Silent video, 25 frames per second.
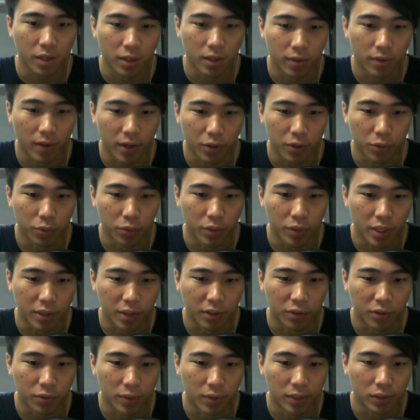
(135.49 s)
right, you
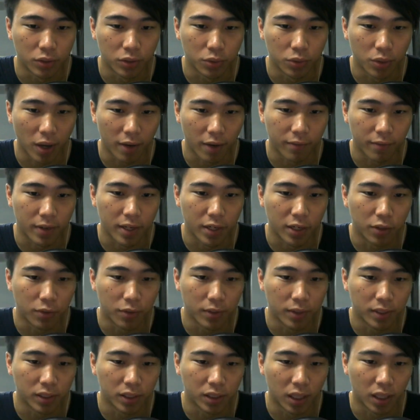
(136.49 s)
have an
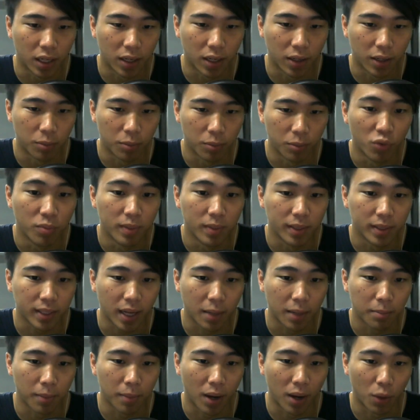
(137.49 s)
increased movement
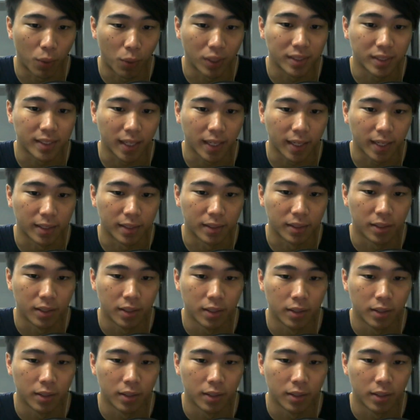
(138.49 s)
time by 1 second.